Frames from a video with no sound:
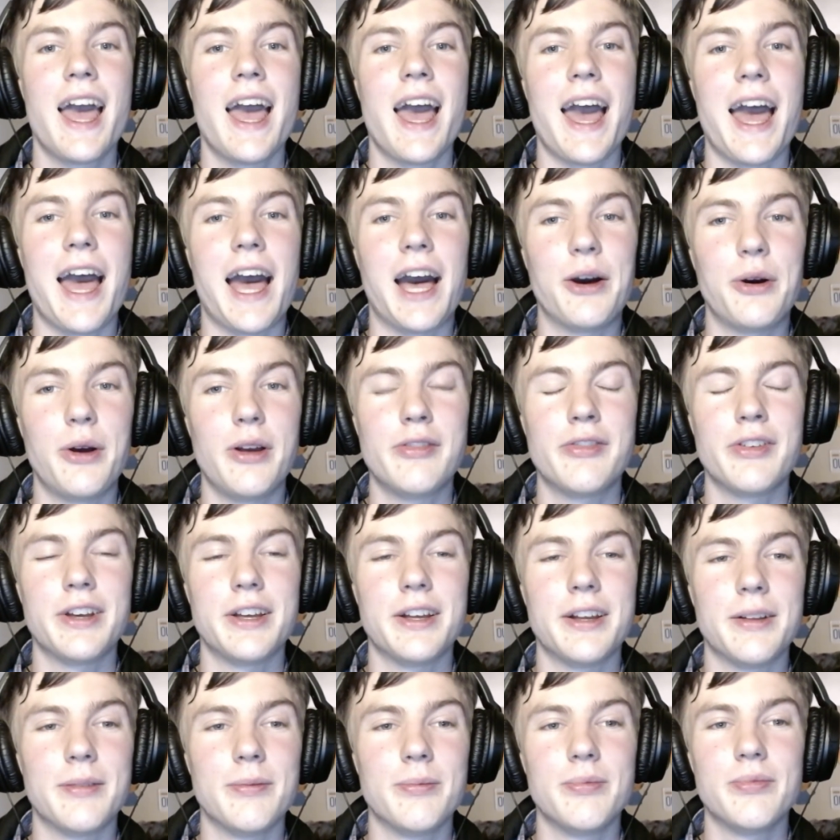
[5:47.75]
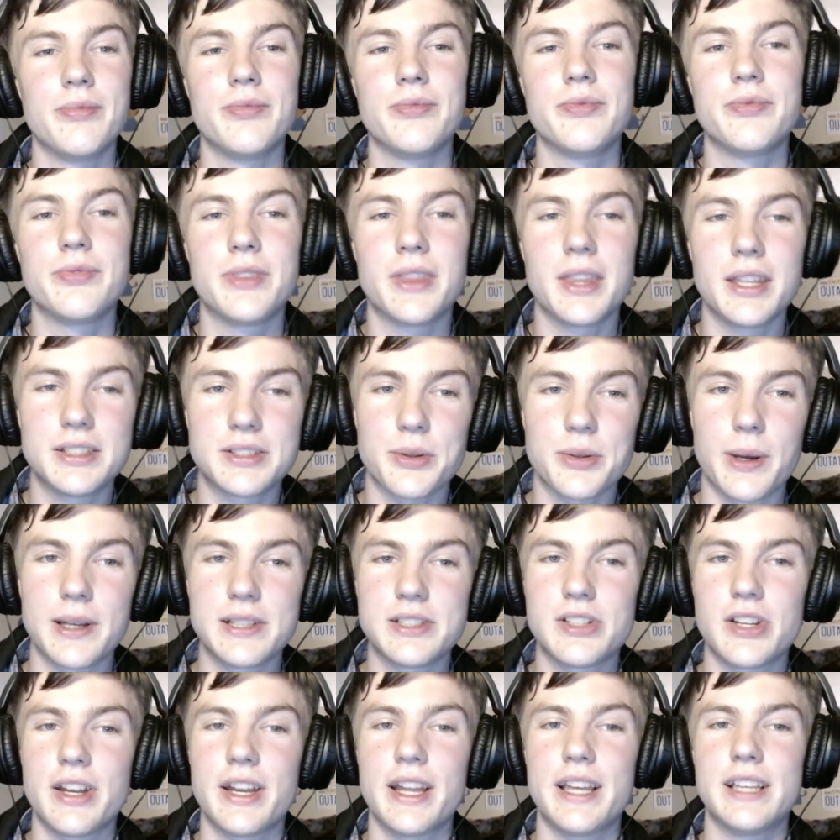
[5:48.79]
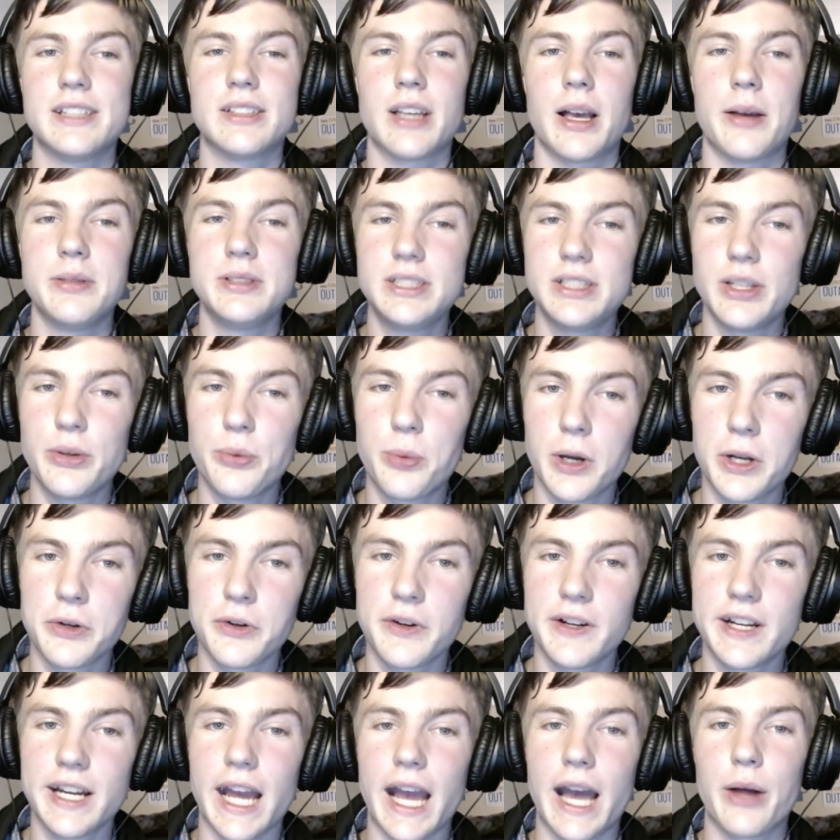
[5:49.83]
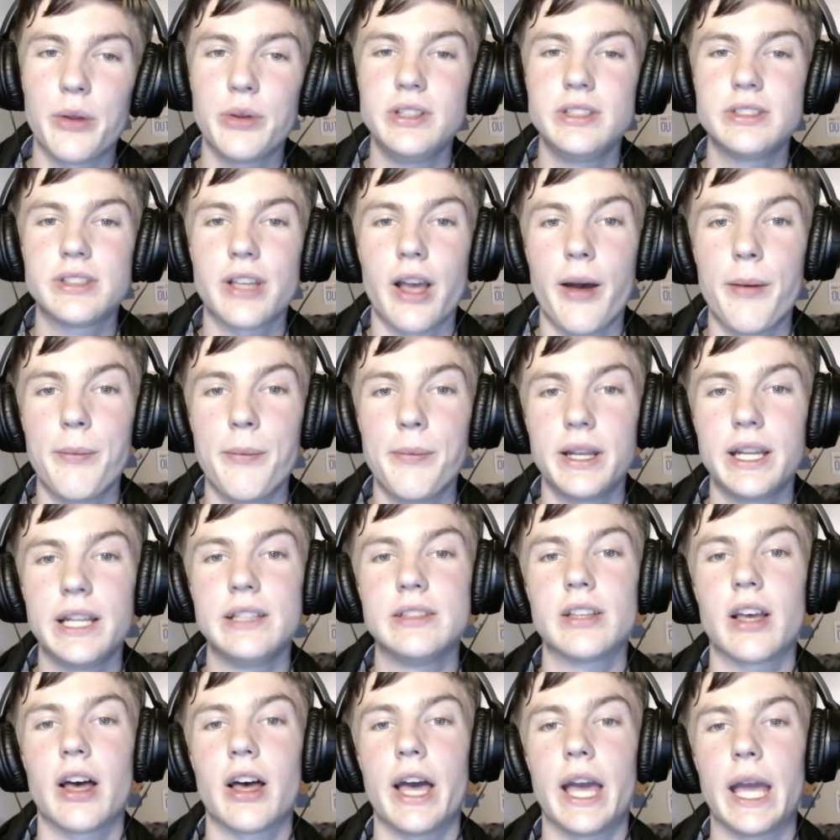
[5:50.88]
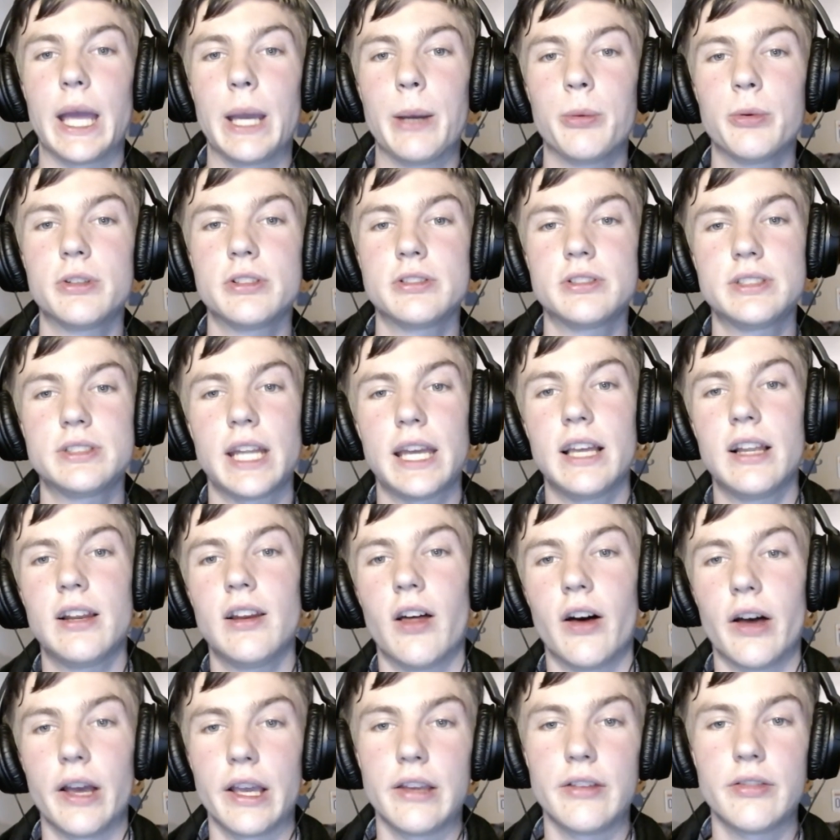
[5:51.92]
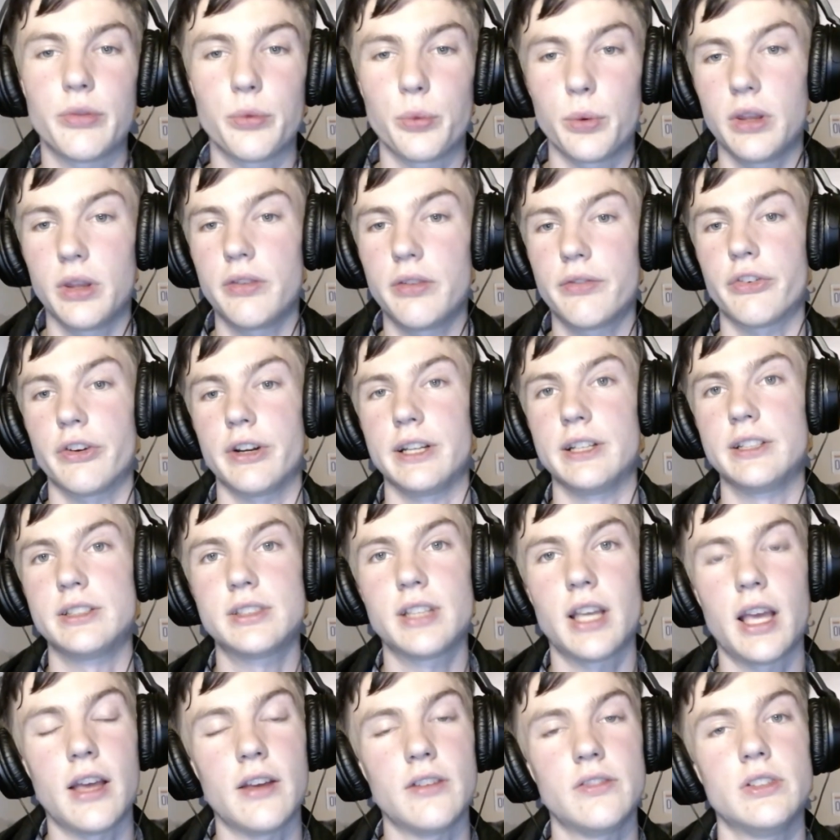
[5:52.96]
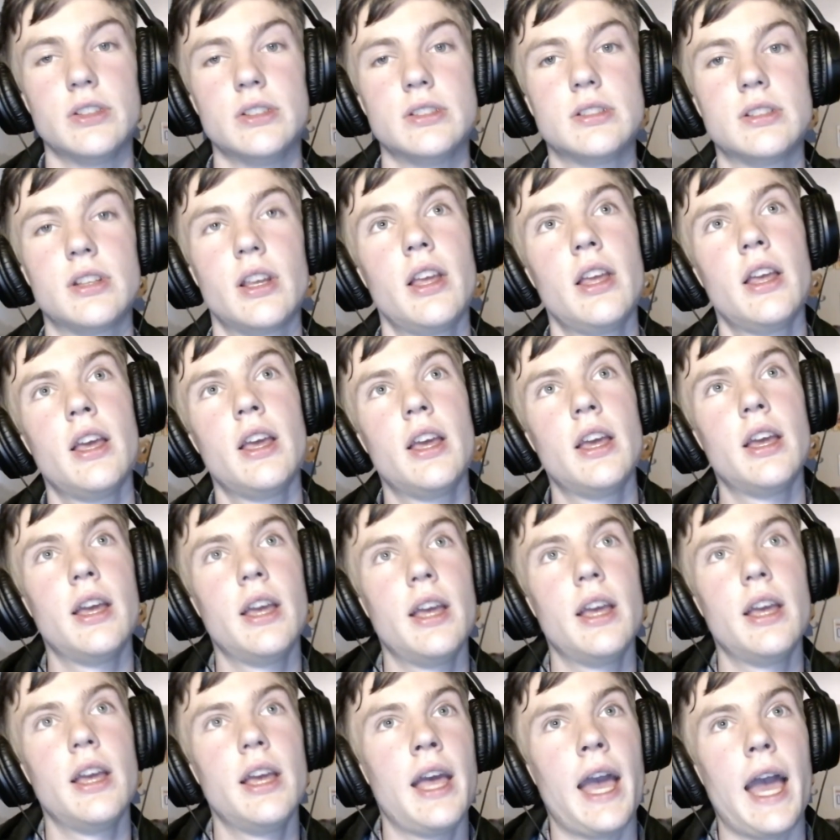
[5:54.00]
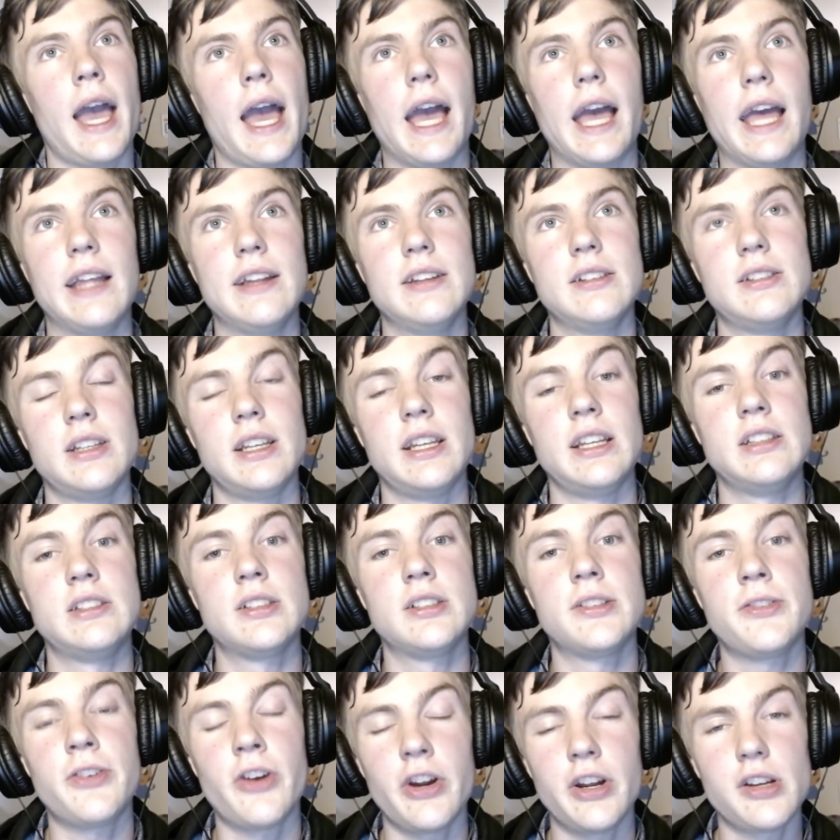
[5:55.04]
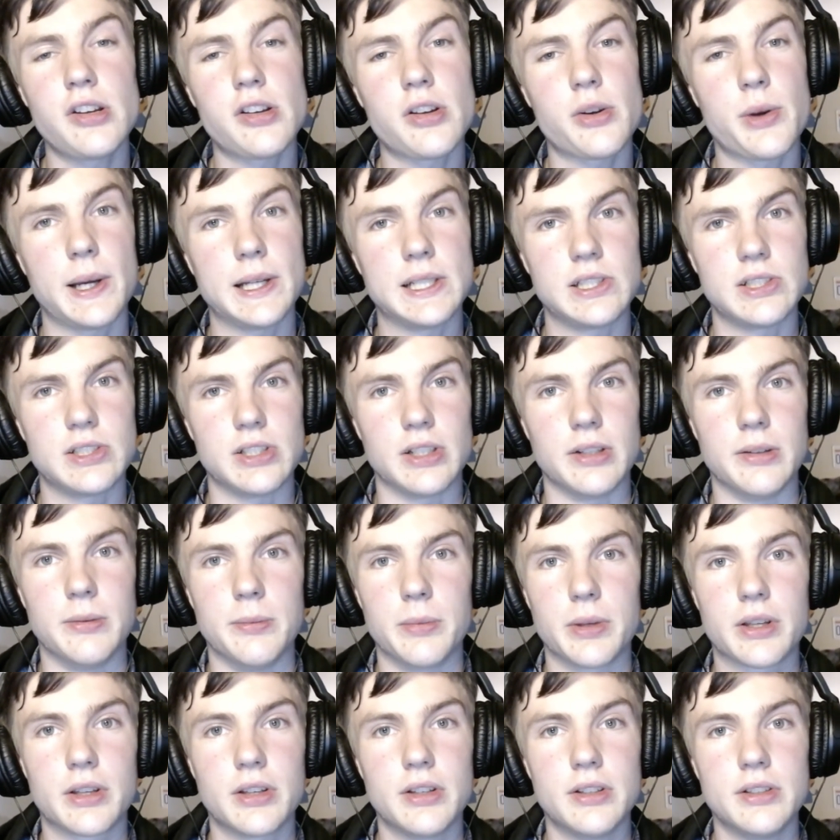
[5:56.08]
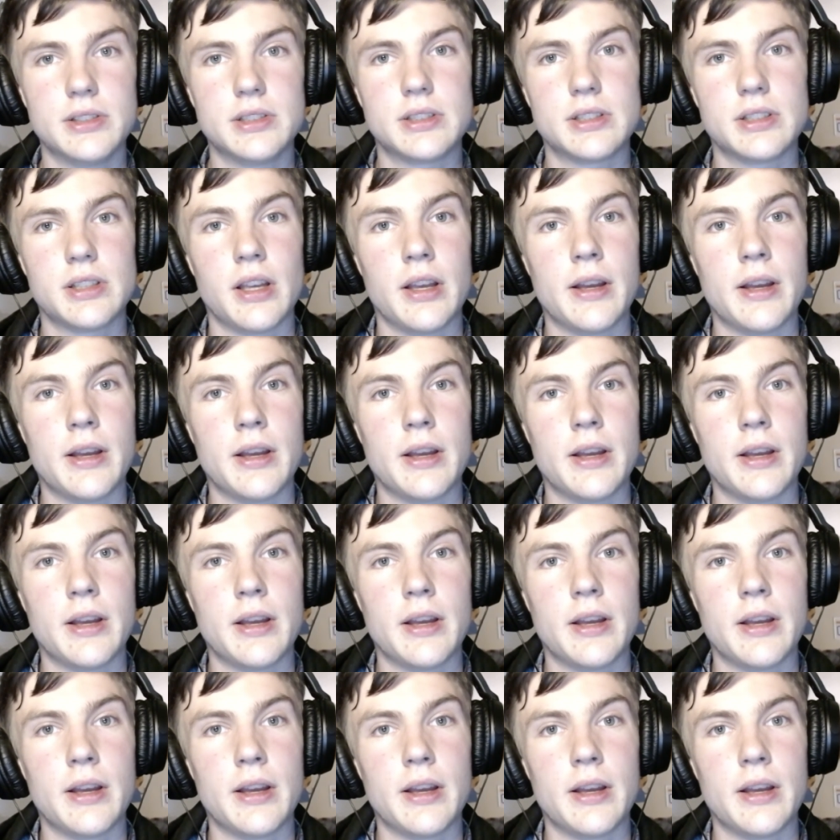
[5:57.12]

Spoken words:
However, this question is, I'm still wondering how these companies are able to stay alive with free servers. And it's a very good question because